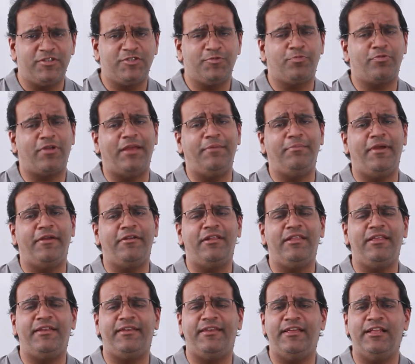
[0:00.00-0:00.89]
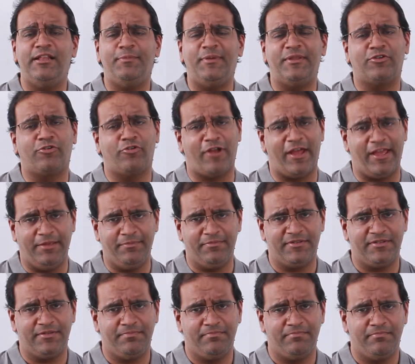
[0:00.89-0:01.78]
which primarily deal with
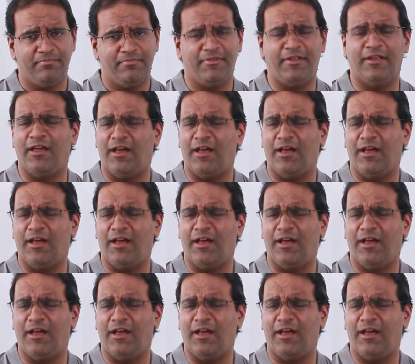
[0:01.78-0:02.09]
crimes.